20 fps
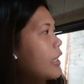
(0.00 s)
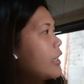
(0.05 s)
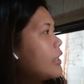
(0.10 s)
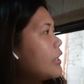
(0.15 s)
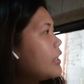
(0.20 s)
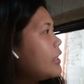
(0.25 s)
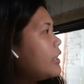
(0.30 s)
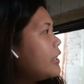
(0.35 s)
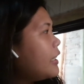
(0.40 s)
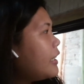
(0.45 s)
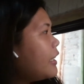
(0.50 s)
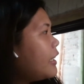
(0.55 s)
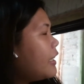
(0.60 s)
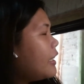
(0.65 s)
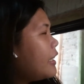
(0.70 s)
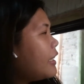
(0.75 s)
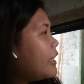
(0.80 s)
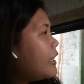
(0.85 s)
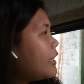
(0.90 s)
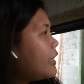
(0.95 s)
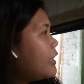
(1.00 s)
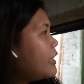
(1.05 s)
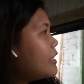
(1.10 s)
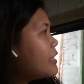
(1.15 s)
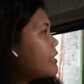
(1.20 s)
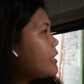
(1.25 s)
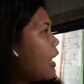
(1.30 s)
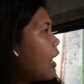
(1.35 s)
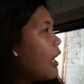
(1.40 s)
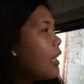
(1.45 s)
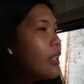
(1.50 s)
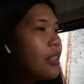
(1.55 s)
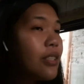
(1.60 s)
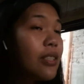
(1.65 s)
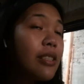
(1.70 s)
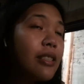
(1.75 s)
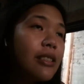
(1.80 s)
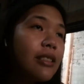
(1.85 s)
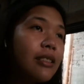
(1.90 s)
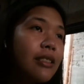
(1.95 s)
Today is
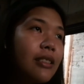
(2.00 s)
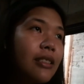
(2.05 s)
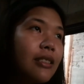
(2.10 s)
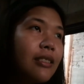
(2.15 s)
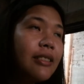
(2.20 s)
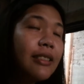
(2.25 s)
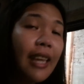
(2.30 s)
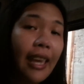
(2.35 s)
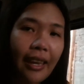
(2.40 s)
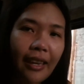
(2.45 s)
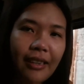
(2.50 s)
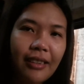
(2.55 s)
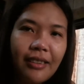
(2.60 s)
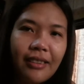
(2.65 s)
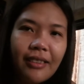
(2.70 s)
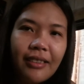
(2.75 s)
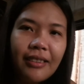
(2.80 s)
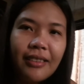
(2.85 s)
August tenth.